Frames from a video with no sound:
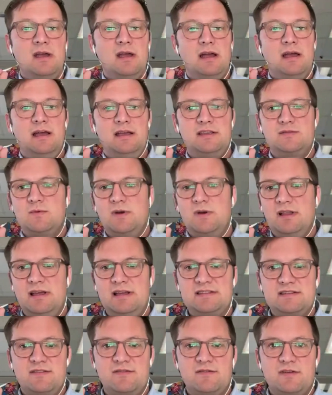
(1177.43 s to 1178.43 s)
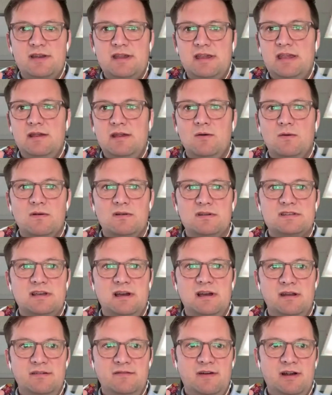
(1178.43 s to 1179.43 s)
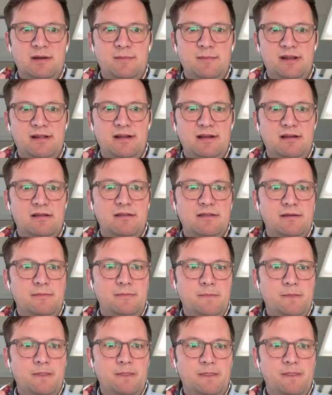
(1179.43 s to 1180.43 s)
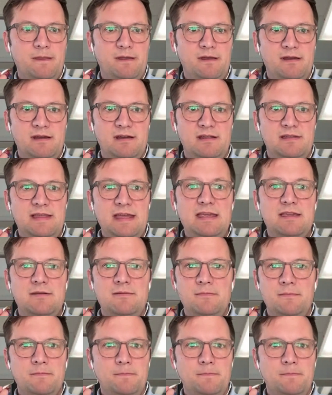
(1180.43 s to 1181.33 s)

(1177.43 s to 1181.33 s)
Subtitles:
as well as a free e-course on environmental health. Thank you.